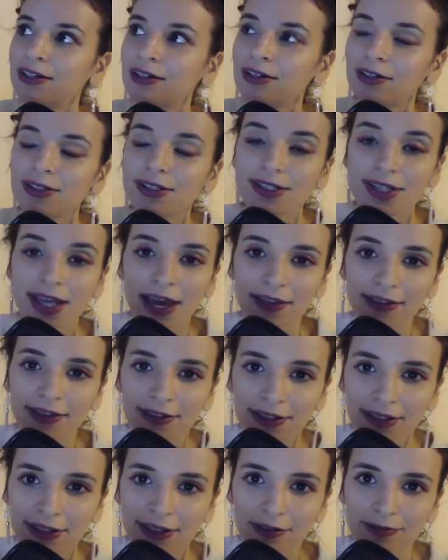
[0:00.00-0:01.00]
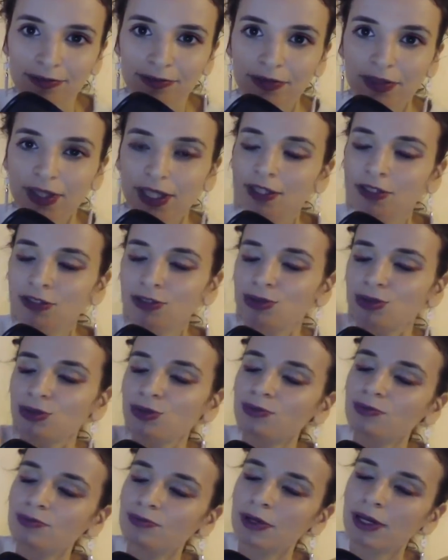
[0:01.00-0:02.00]
Saturn. These two
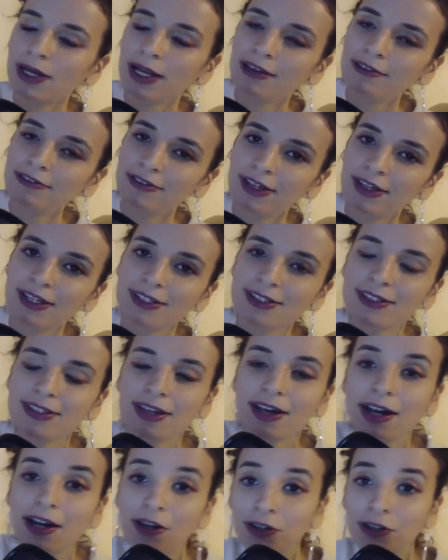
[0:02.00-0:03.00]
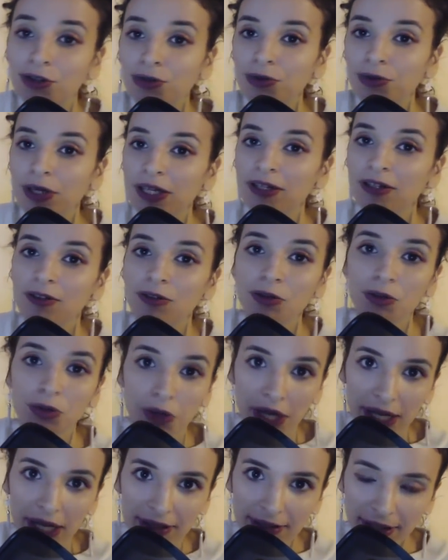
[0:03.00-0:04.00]
malefics are doing
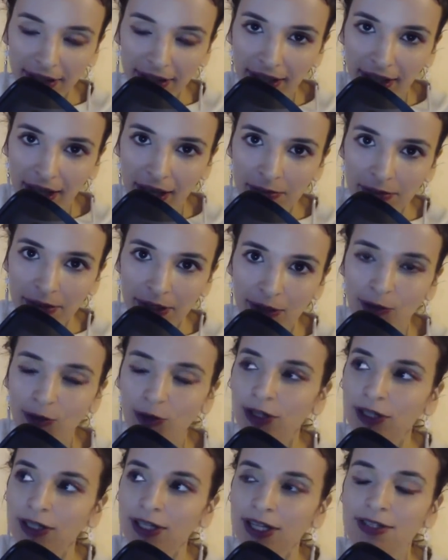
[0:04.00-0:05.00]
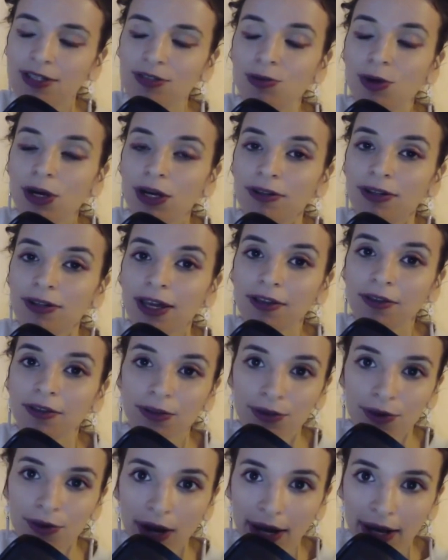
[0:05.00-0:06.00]
great in Capricorn. It's where they
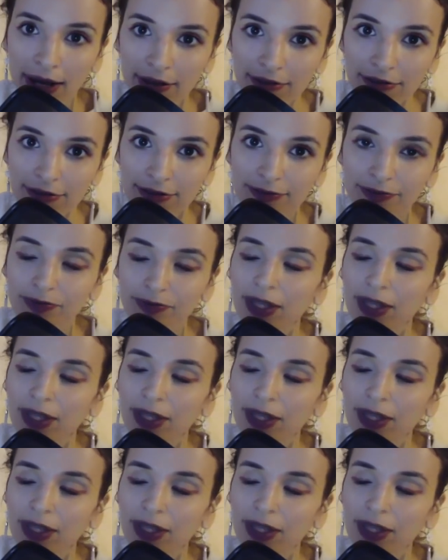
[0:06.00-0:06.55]
thrive.